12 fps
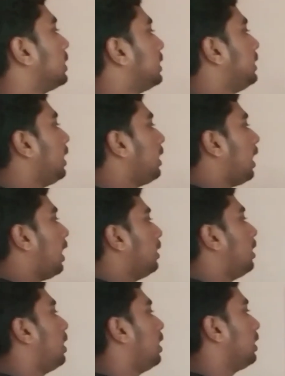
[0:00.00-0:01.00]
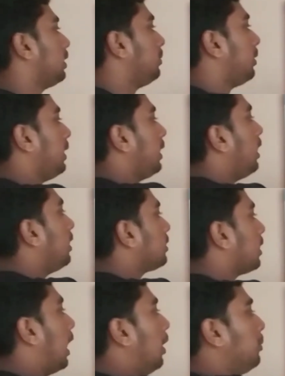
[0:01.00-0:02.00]
Here, if I
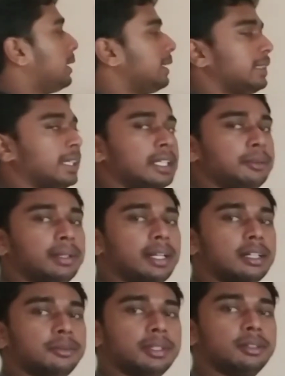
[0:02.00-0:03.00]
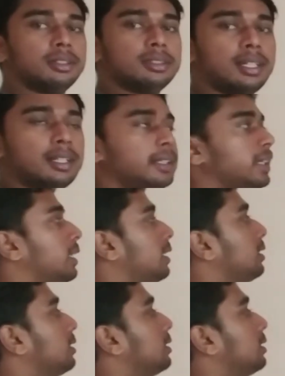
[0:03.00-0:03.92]
ask how many significant figures are here,